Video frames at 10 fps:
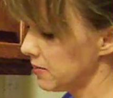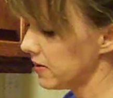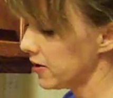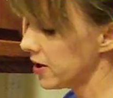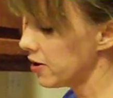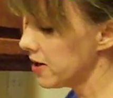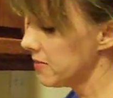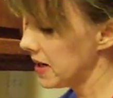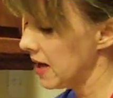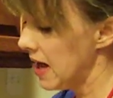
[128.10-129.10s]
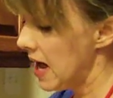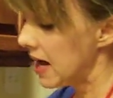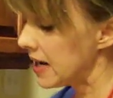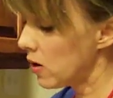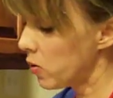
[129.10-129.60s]
to be very creamy.
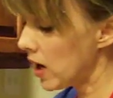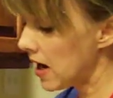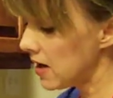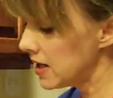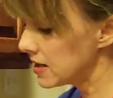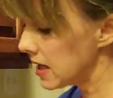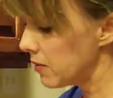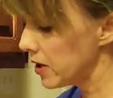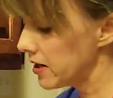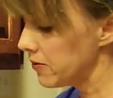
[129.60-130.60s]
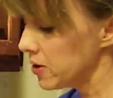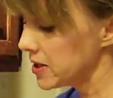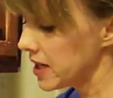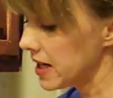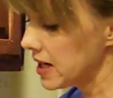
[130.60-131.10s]
Now, while I'm waiting for it
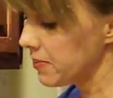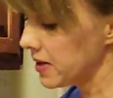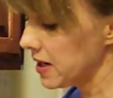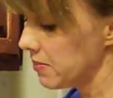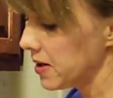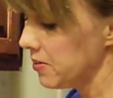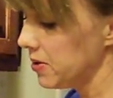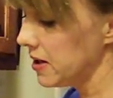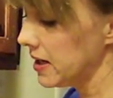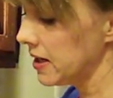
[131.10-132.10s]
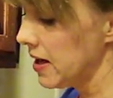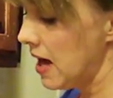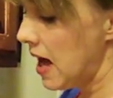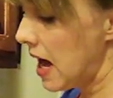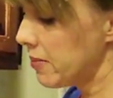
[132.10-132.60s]
to heat up and get bubbly,
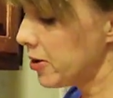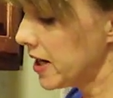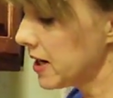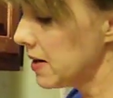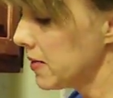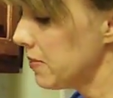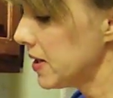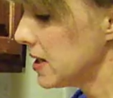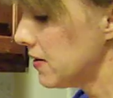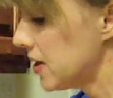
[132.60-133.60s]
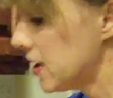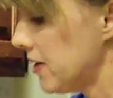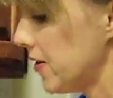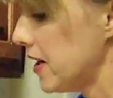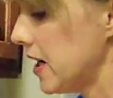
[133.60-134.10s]
I'm breaking up the bits of
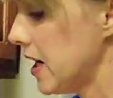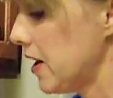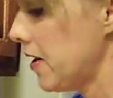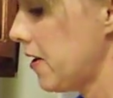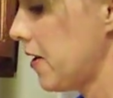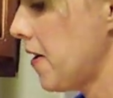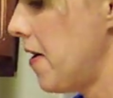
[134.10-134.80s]
stuff in here.